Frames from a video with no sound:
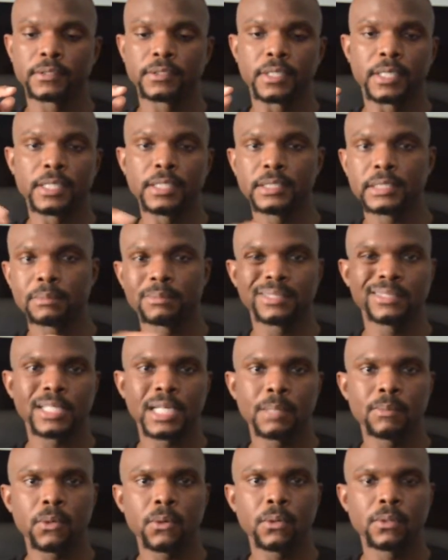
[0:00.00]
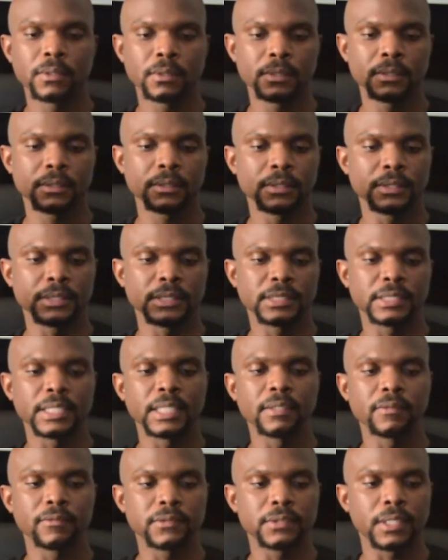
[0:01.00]
so anything we talk about is
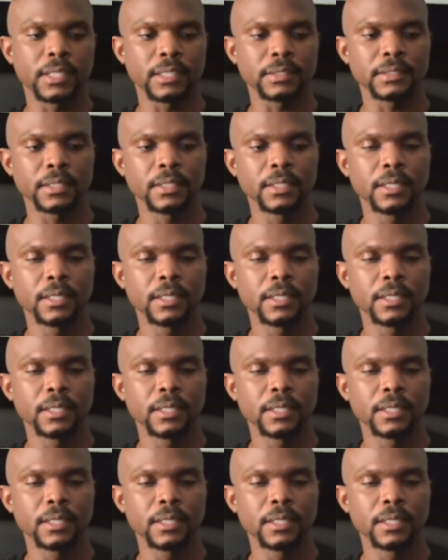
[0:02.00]
self-taught.